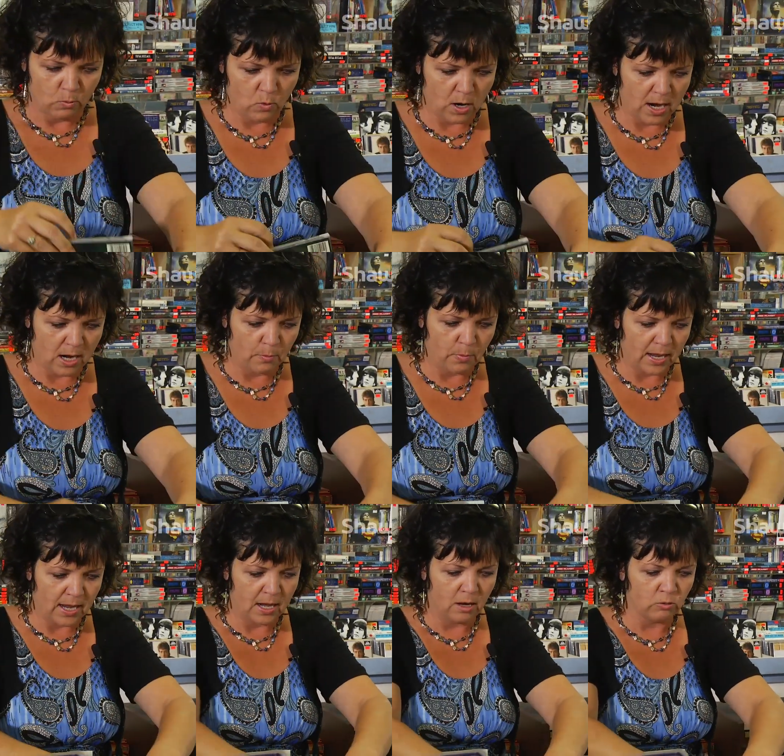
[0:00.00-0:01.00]
What
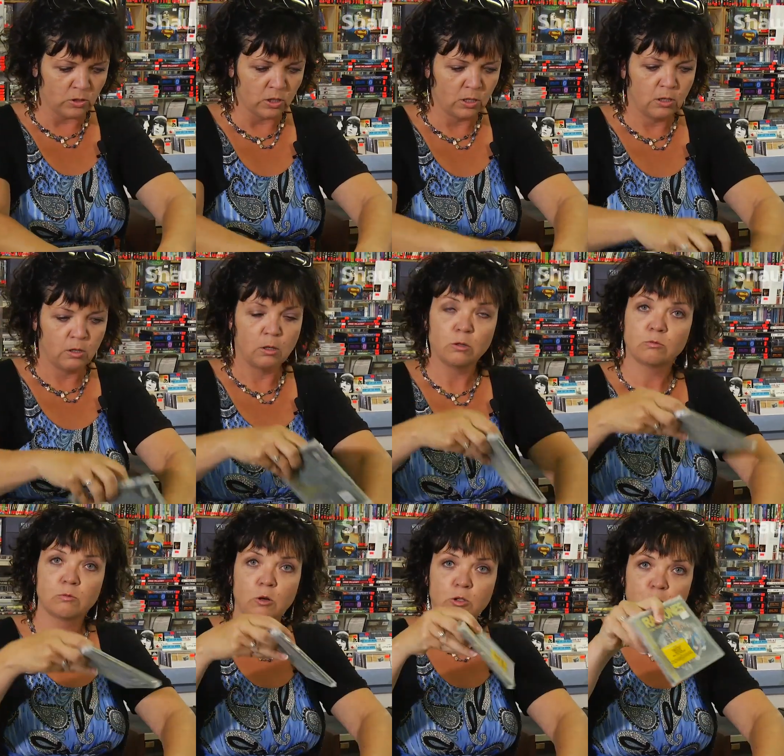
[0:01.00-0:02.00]
about
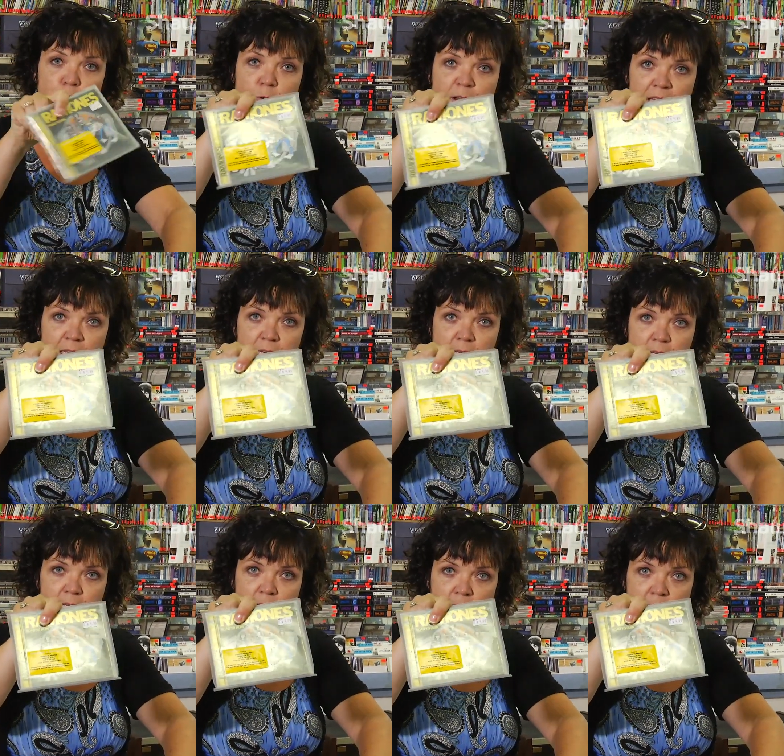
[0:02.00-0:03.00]
Road to Ruin?
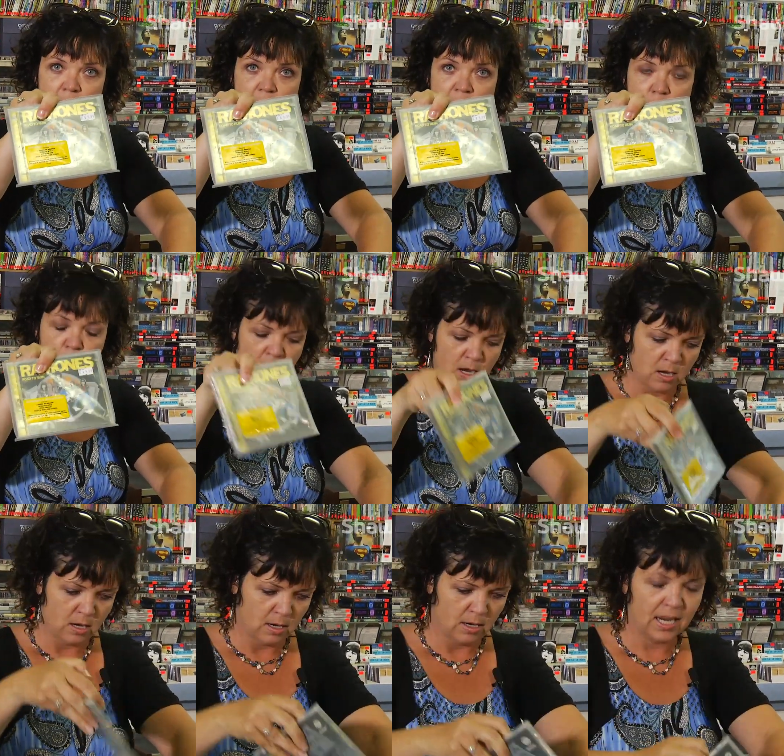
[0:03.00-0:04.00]
You got that one?
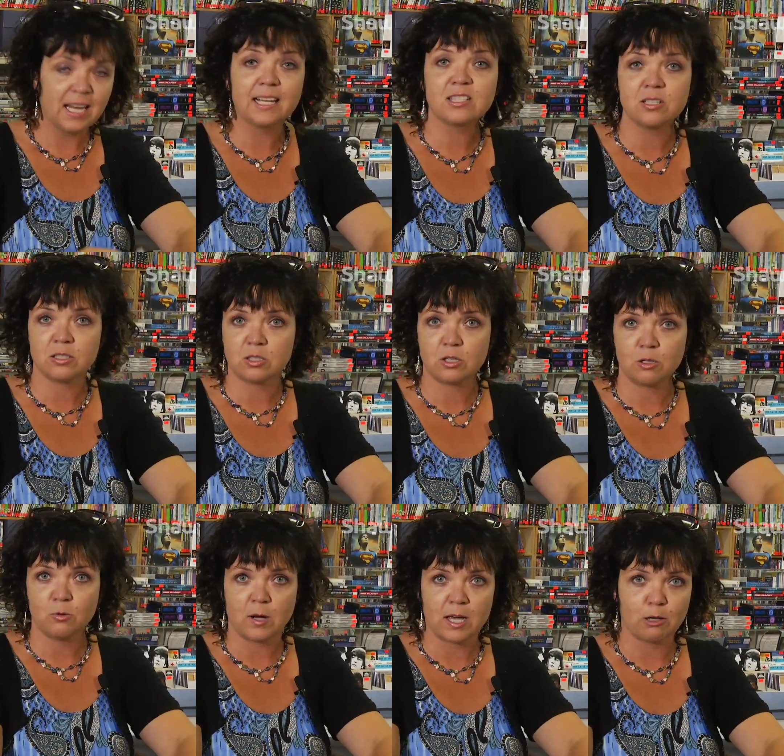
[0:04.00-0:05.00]
He listens
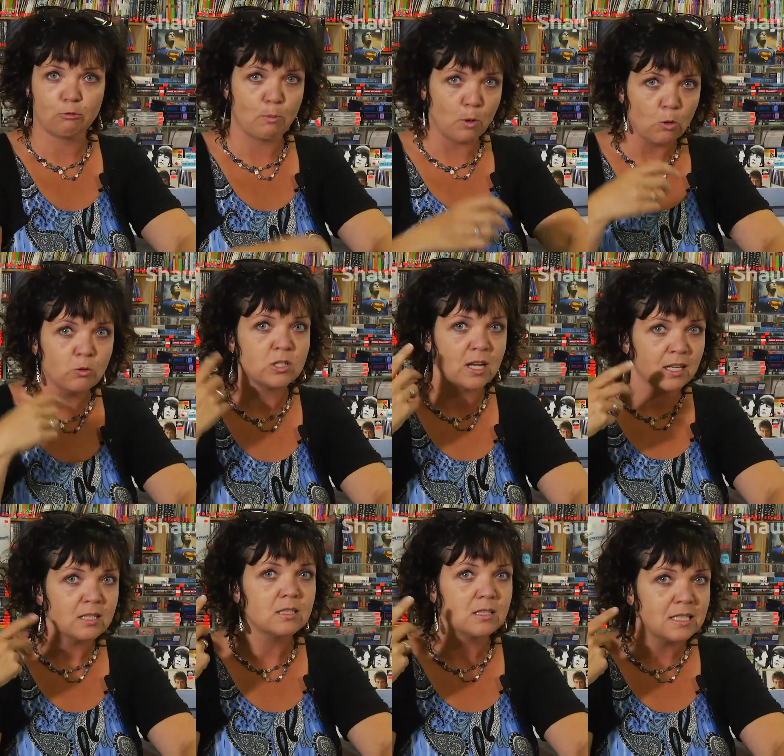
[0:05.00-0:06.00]
to uh, the Ramones at
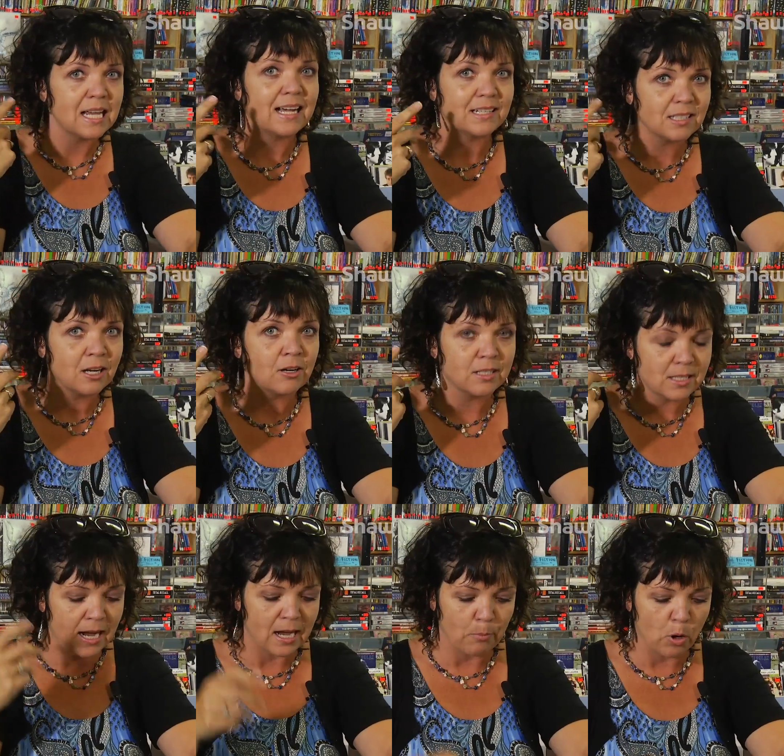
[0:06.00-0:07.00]
his desk on his
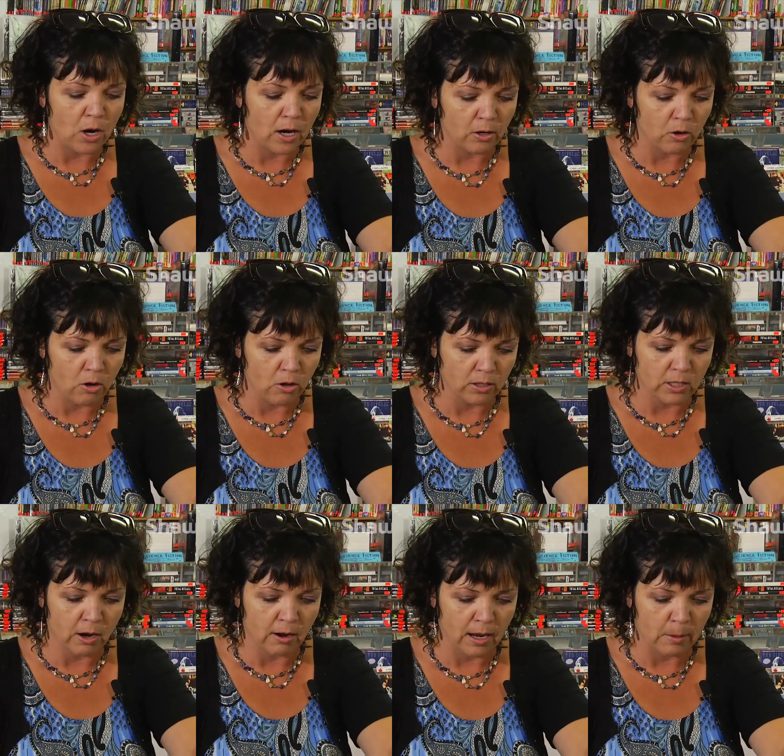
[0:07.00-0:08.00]
iPod all the
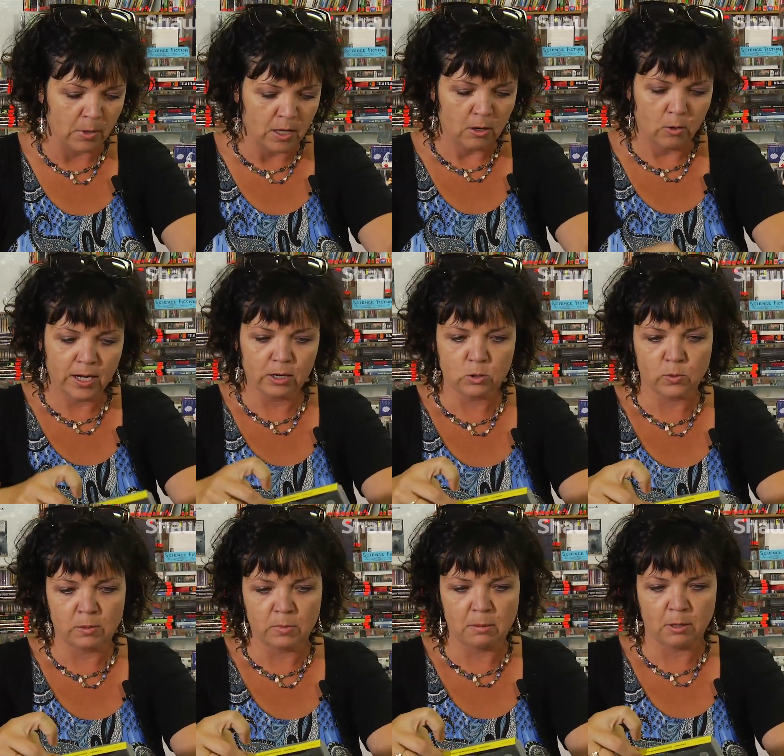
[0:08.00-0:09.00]
time. Well, here's
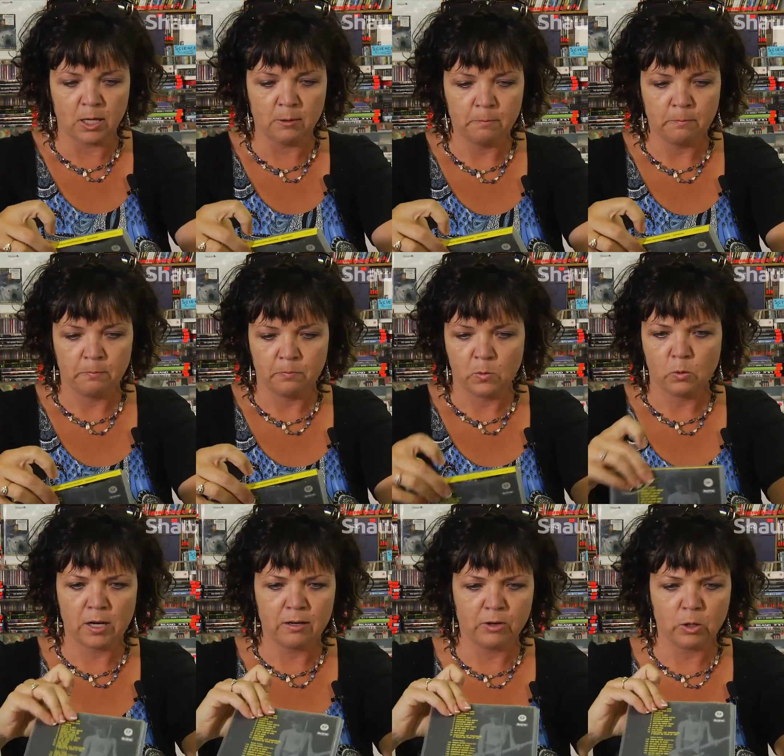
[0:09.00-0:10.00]
one maybe.
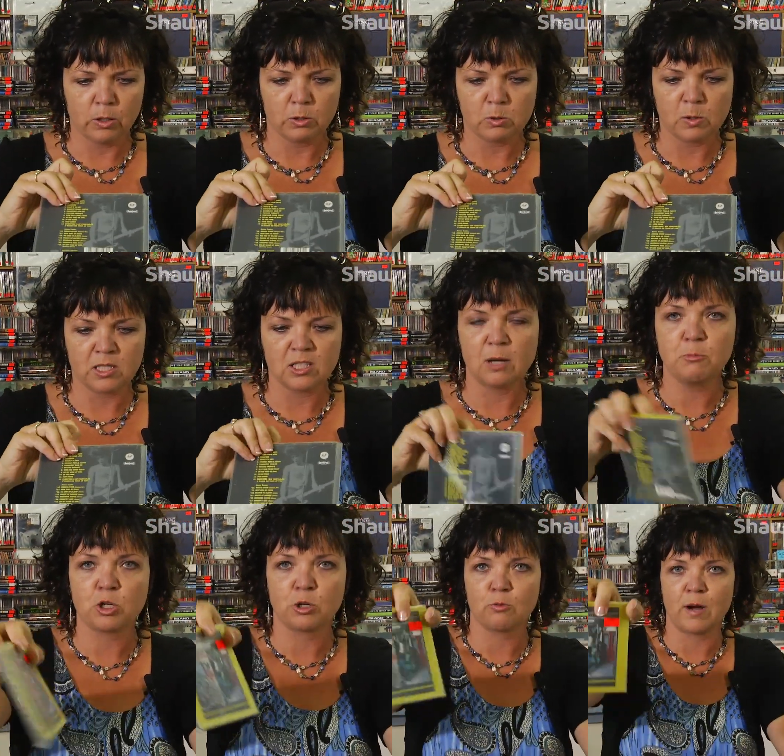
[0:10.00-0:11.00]
I don't even know what this was.
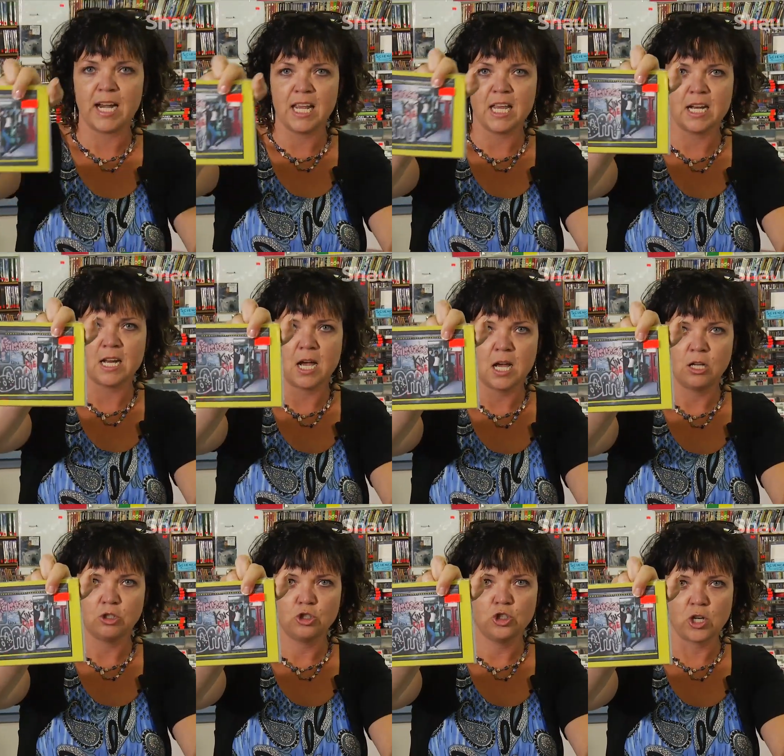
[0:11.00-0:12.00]
Subterranean
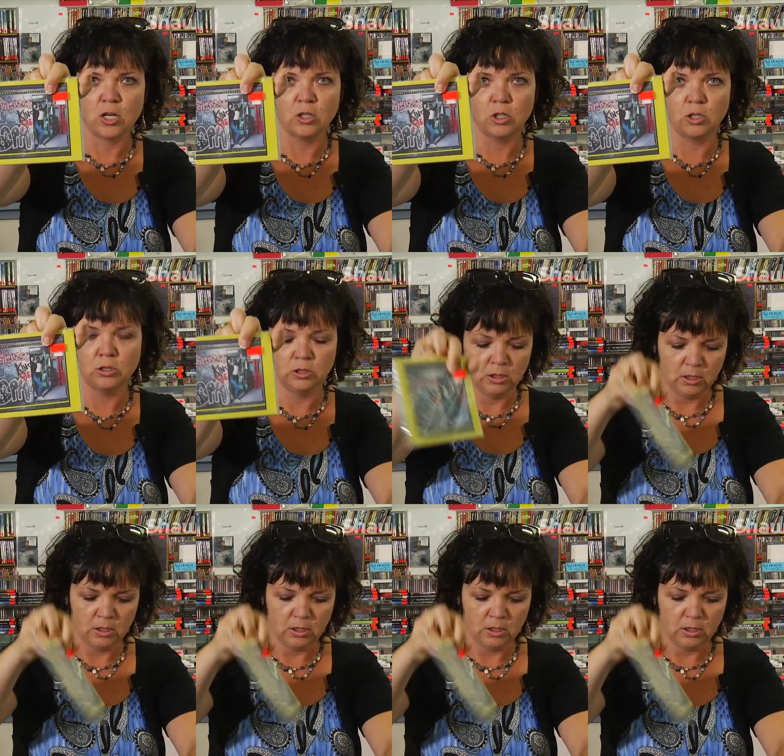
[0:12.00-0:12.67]
Jungle.